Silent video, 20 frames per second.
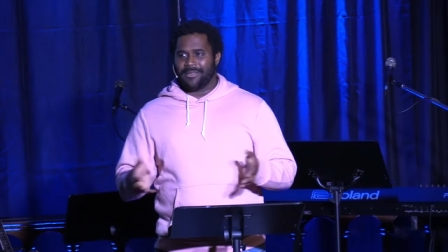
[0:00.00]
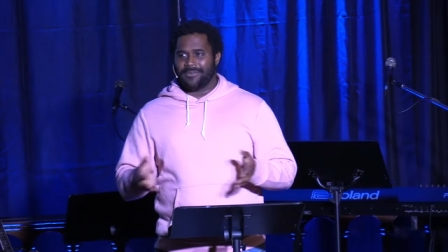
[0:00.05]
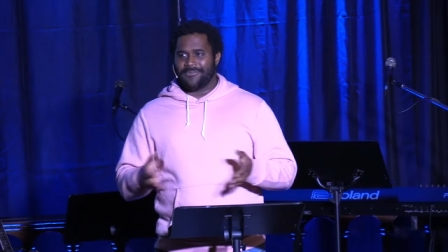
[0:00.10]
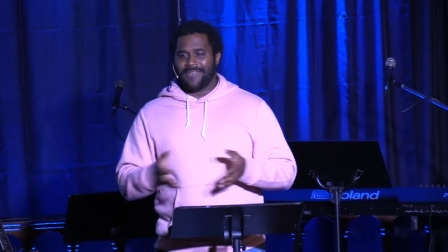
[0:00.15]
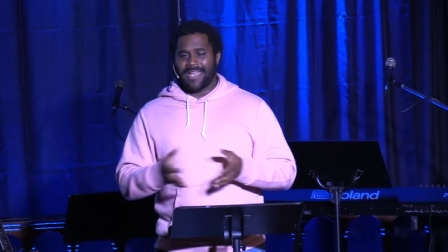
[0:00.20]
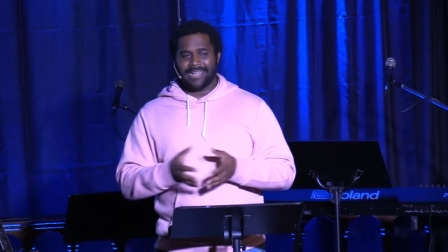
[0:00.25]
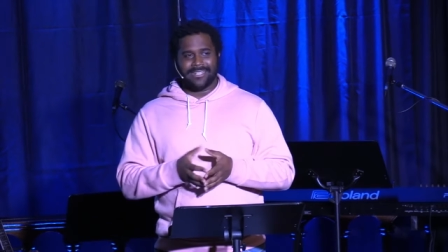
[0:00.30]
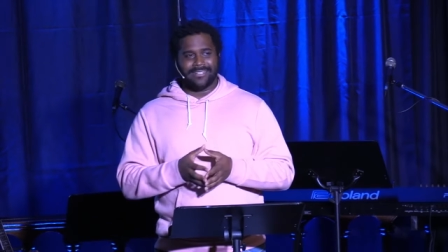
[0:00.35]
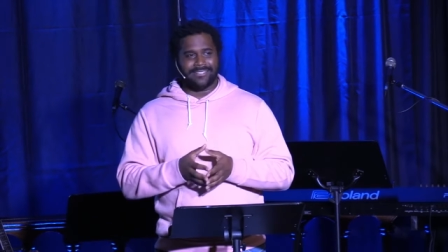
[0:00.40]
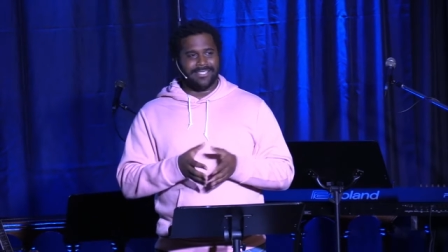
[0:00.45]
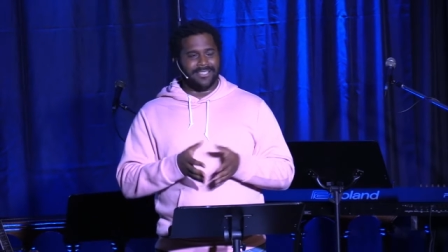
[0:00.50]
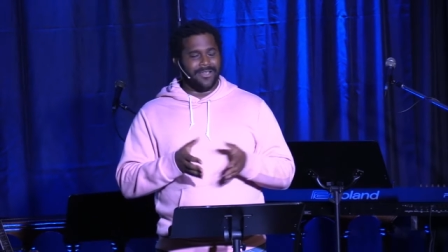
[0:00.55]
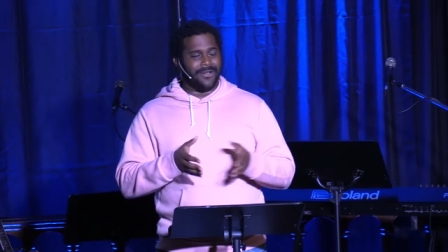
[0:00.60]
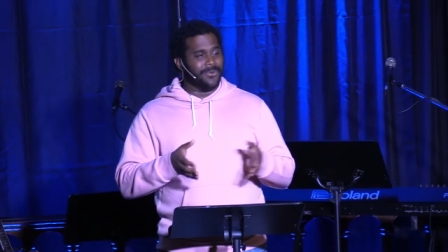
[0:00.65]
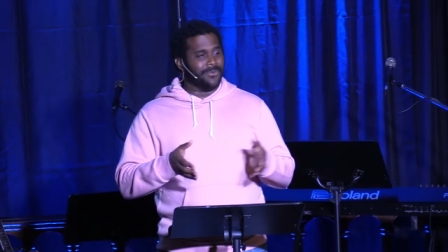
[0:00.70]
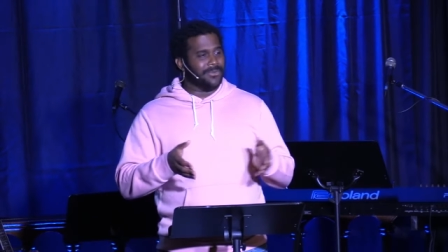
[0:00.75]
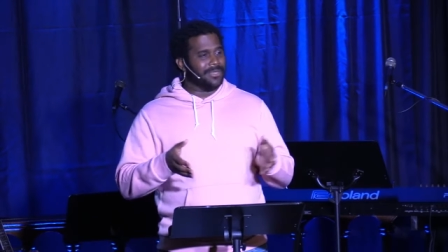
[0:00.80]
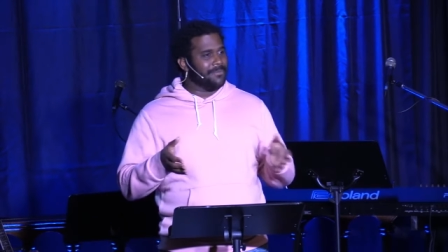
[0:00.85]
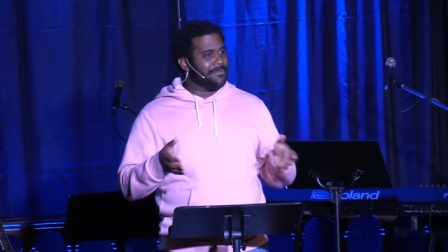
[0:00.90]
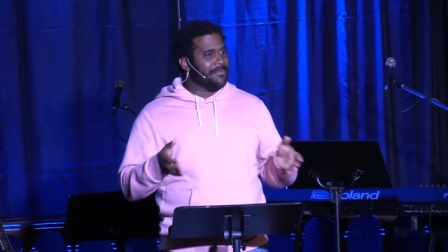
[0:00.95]
In fact, it's the
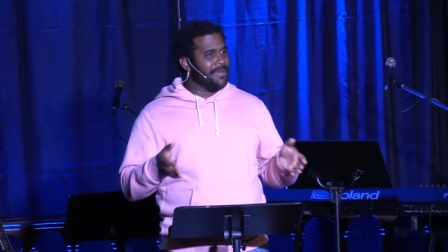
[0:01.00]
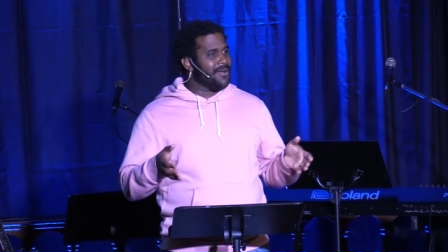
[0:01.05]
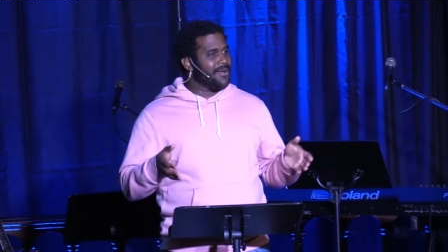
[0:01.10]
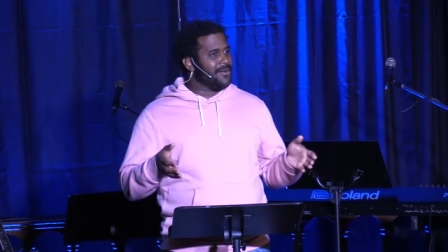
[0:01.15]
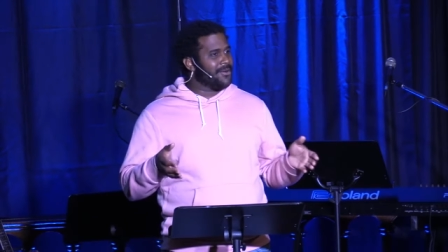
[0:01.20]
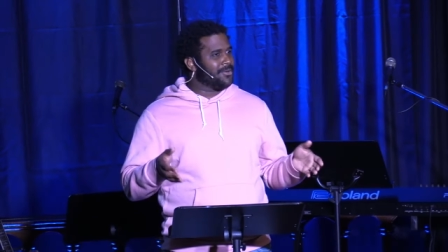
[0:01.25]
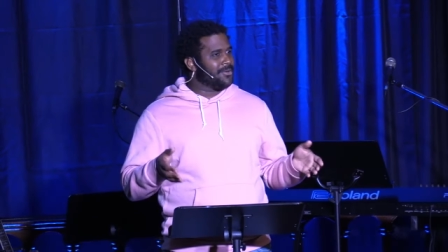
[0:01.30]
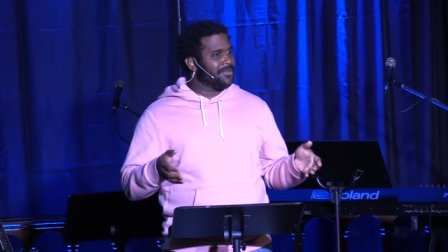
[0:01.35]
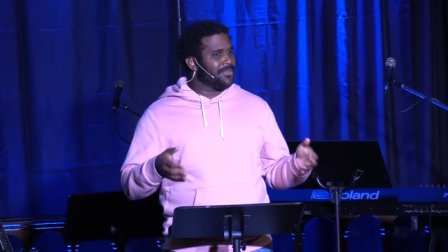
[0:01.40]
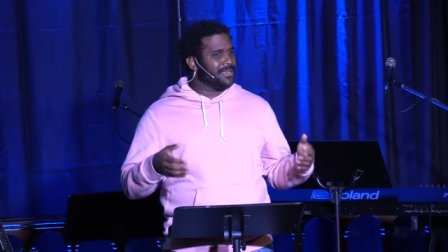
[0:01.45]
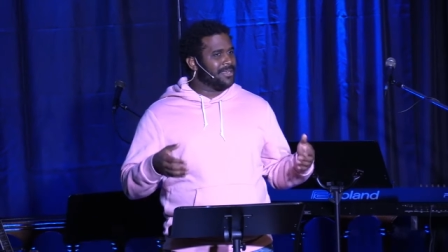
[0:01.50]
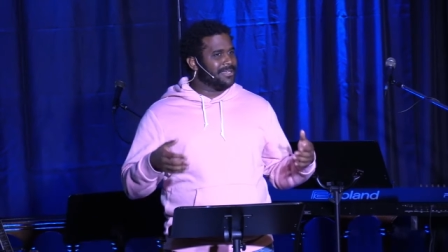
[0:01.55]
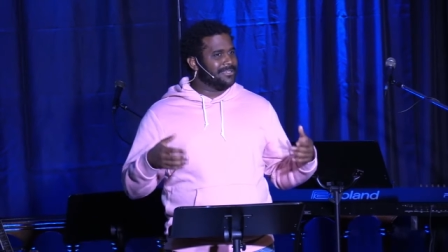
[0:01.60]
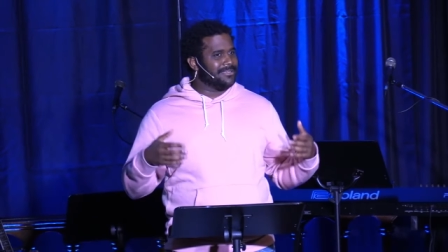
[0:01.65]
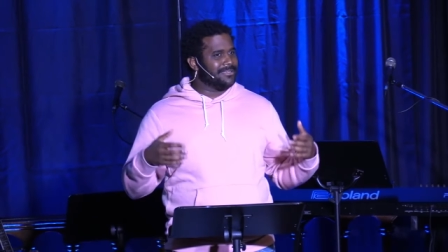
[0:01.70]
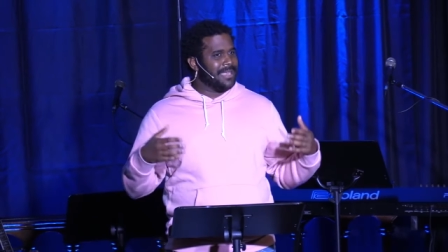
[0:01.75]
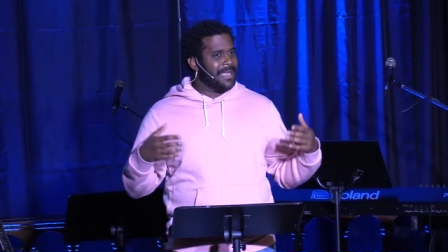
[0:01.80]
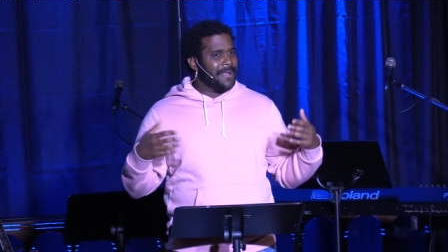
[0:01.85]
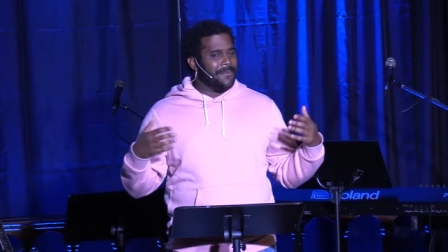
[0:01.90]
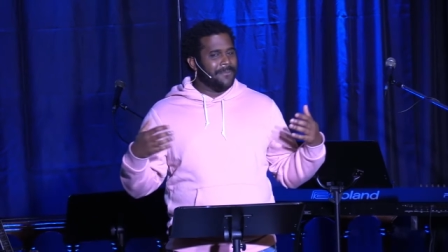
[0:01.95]
only miracle that is